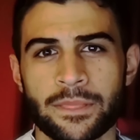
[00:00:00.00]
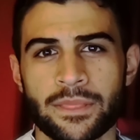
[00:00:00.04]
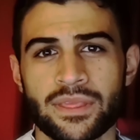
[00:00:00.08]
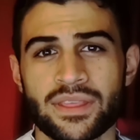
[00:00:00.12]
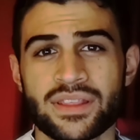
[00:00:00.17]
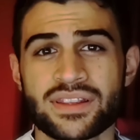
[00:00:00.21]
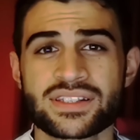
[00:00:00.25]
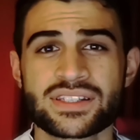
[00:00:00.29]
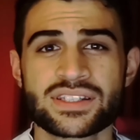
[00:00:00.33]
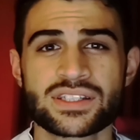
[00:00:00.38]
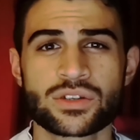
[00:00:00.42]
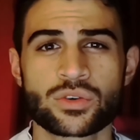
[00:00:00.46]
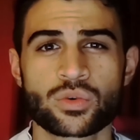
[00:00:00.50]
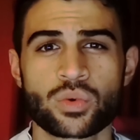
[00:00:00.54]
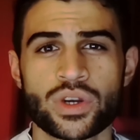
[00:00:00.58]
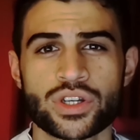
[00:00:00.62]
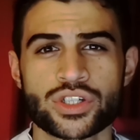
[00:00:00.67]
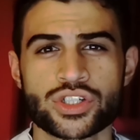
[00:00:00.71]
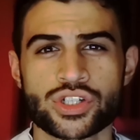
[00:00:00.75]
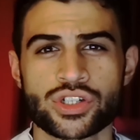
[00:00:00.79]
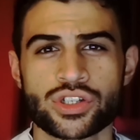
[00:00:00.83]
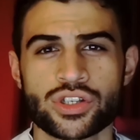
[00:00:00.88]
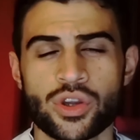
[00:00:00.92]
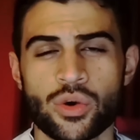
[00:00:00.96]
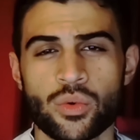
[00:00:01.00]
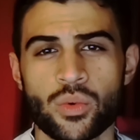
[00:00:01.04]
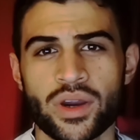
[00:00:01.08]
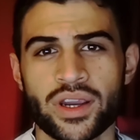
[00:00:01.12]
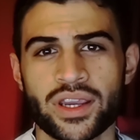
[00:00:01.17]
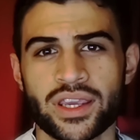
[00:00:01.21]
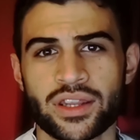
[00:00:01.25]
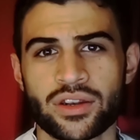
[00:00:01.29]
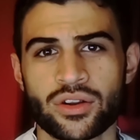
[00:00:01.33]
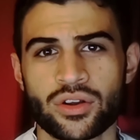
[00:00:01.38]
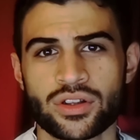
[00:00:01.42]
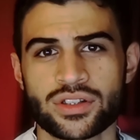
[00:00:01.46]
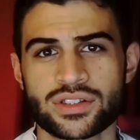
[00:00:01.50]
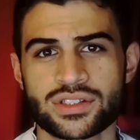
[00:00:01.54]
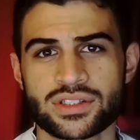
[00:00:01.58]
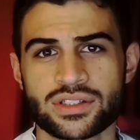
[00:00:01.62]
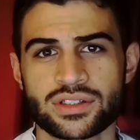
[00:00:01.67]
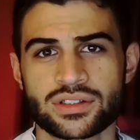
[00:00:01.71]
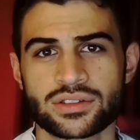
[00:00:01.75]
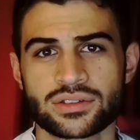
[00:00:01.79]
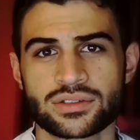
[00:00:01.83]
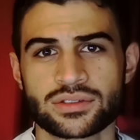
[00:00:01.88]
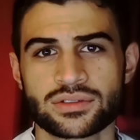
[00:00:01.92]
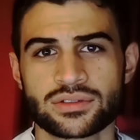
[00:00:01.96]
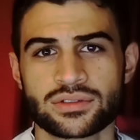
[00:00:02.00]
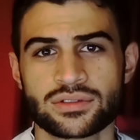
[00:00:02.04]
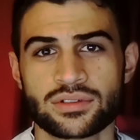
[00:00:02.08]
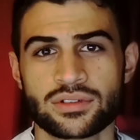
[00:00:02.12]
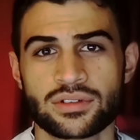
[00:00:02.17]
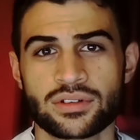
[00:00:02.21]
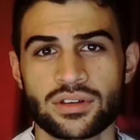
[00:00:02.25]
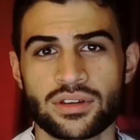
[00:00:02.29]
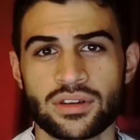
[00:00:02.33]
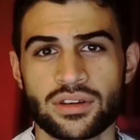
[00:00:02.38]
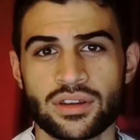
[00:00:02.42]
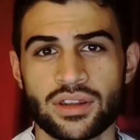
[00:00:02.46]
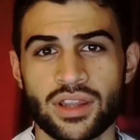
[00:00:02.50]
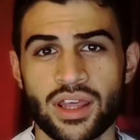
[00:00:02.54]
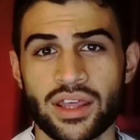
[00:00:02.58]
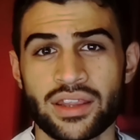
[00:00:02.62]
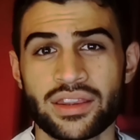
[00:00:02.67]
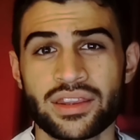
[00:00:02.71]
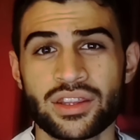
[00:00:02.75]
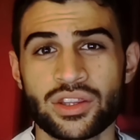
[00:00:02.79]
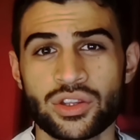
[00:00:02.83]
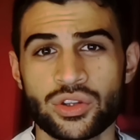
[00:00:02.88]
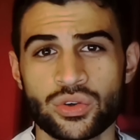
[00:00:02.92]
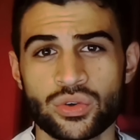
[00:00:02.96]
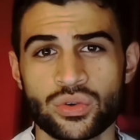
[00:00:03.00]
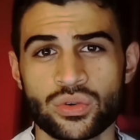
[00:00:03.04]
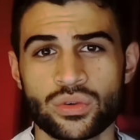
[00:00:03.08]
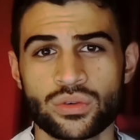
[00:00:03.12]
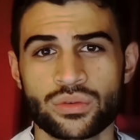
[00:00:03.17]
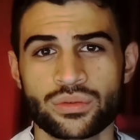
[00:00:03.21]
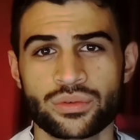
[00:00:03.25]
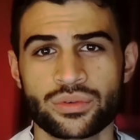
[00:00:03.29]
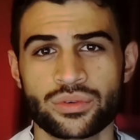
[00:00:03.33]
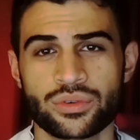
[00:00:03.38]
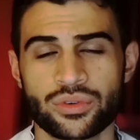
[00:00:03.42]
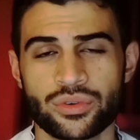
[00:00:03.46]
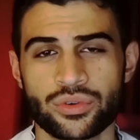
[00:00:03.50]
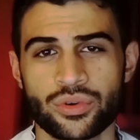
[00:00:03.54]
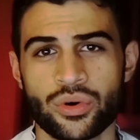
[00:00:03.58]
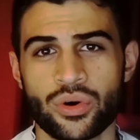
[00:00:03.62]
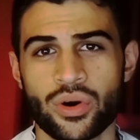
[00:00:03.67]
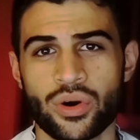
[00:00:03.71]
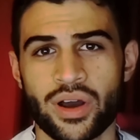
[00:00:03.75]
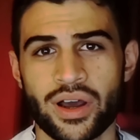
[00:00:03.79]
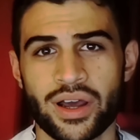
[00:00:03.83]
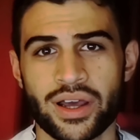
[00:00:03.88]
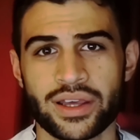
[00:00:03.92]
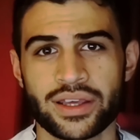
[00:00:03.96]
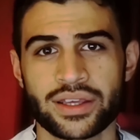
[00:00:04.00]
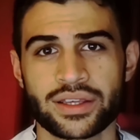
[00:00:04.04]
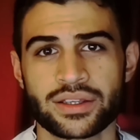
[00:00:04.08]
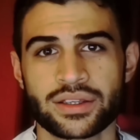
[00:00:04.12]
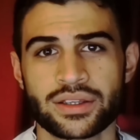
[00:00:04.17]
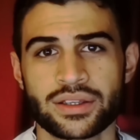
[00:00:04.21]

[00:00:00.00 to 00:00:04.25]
This is a question no one can answer, neither you nor I.